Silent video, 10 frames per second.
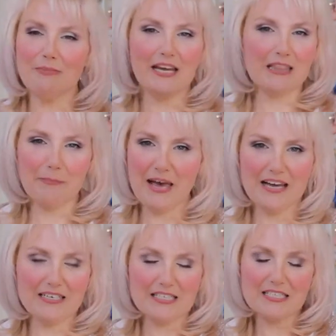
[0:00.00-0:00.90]
to make the
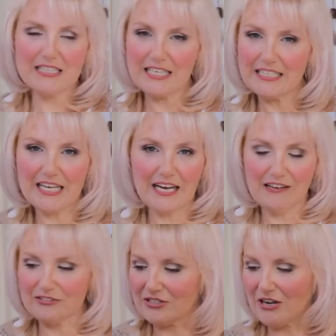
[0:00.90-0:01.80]
pattern as
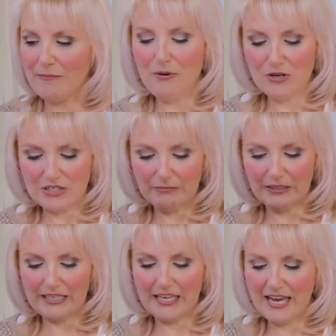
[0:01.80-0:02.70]
detailed as I
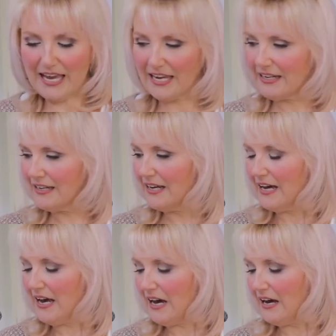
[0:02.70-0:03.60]
possibly can.
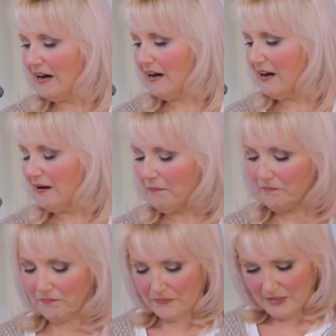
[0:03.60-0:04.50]

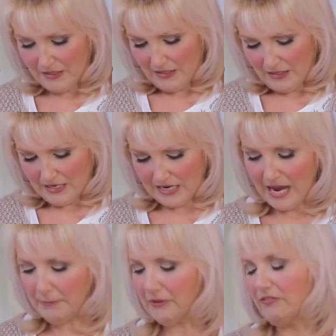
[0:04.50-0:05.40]
A
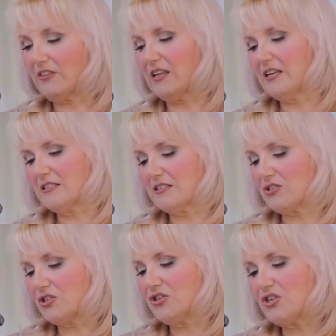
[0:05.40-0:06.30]
couple of things to